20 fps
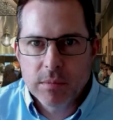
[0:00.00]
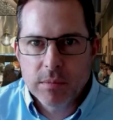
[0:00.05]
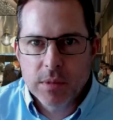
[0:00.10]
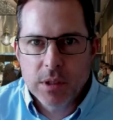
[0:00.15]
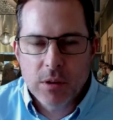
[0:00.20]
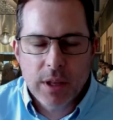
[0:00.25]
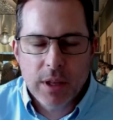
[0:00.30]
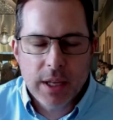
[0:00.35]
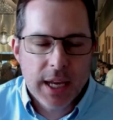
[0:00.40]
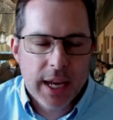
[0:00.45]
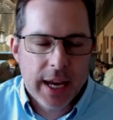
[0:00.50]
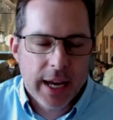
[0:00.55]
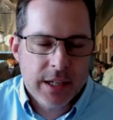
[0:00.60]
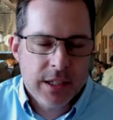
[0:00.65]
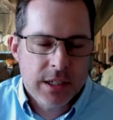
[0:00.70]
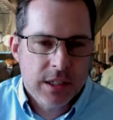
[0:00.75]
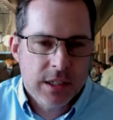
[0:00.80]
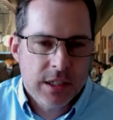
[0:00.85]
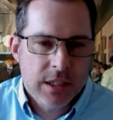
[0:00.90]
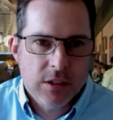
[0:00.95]
like
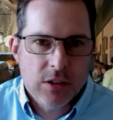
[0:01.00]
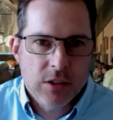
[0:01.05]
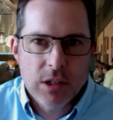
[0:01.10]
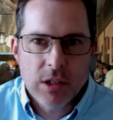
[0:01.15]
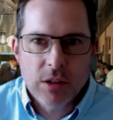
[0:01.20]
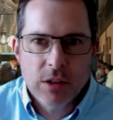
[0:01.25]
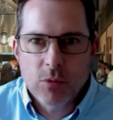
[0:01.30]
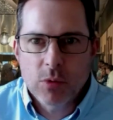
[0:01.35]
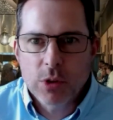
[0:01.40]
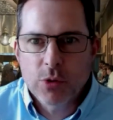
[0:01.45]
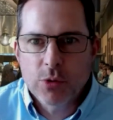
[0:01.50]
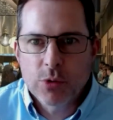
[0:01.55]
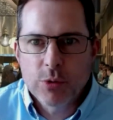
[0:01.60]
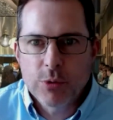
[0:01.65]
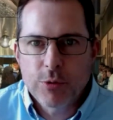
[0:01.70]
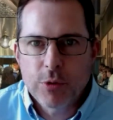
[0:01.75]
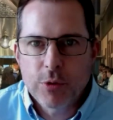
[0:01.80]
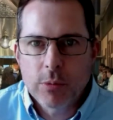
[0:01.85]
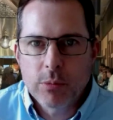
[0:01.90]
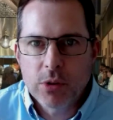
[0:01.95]
Cassie said, you can
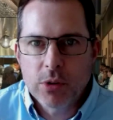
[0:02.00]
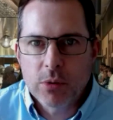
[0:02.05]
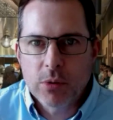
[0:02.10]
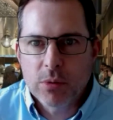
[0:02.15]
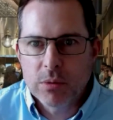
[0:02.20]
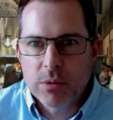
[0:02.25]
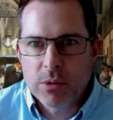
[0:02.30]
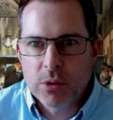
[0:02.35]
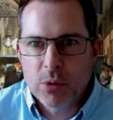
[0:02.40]
recruit from your